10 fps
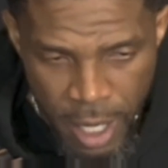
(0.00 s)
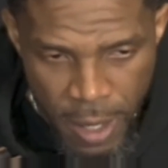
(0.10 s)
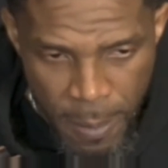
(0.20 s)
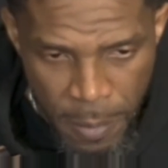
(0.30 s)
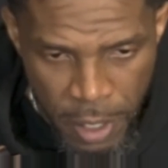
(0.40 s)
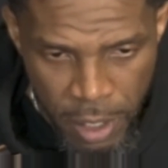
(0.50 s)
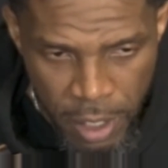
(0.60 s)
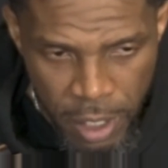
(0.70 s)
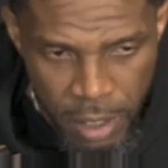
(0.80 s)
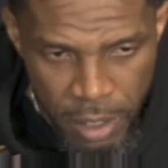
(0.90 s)
But
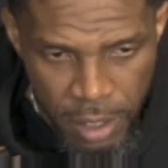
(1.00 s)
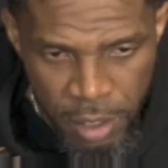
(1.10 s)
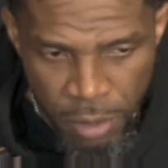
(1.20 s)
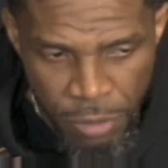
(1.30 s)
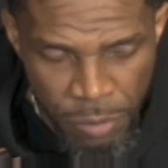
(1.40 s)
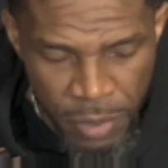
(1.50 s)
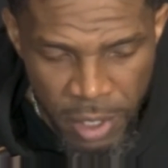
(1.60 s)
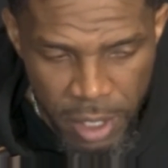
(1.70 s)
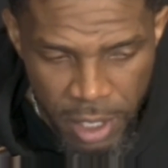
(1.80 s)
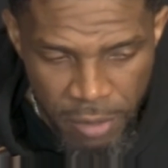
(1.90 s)
uh, you know, for
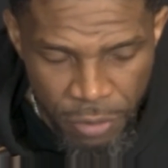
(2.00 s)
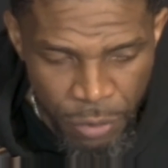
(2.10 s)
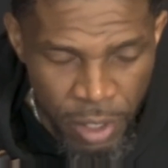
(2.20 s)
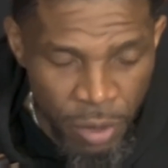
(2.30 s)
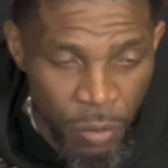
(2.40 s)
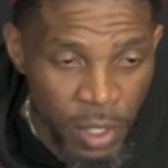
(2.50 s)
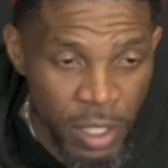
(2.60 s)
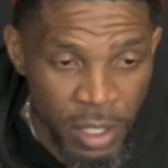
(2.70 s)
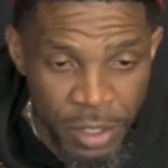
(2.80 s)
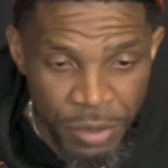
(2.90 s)
me, if we don't win the
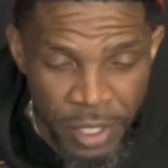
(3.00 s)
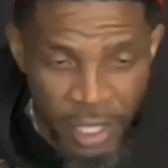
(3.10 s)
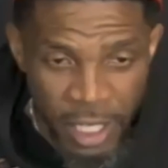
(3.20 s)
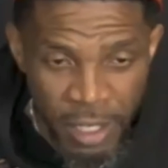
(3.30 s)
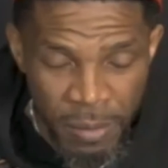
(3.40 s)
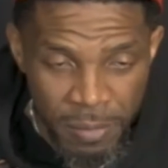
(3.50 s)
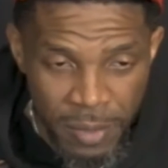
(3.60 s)
Detroit game